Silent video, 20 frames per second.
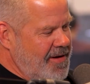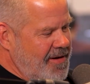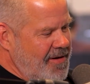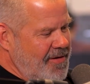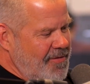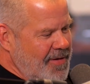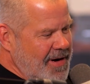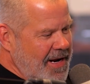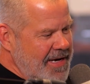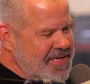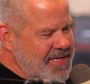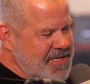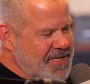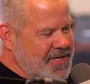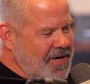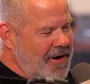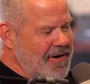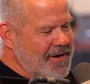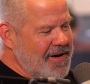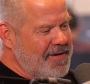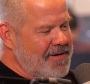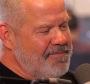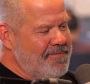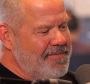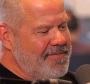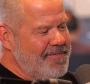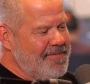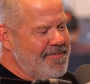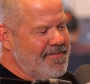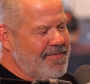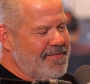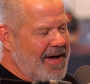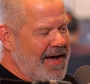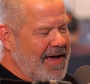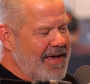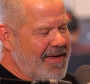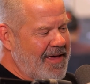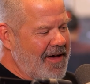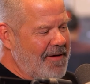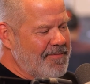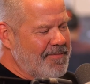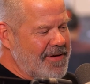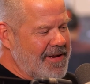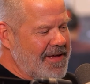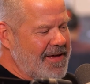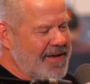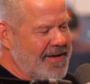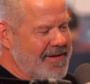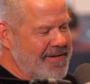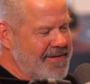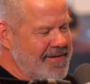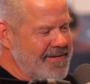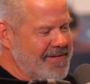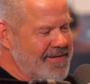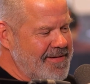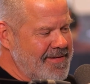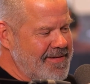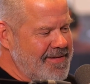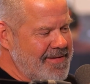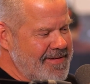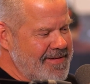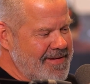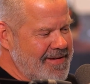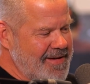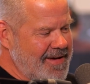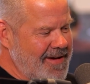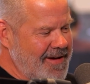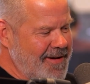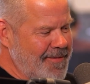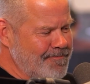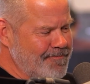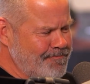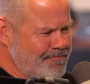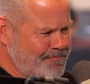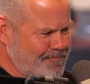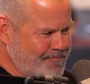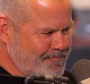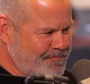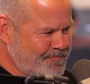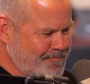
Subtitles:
when I started my company, and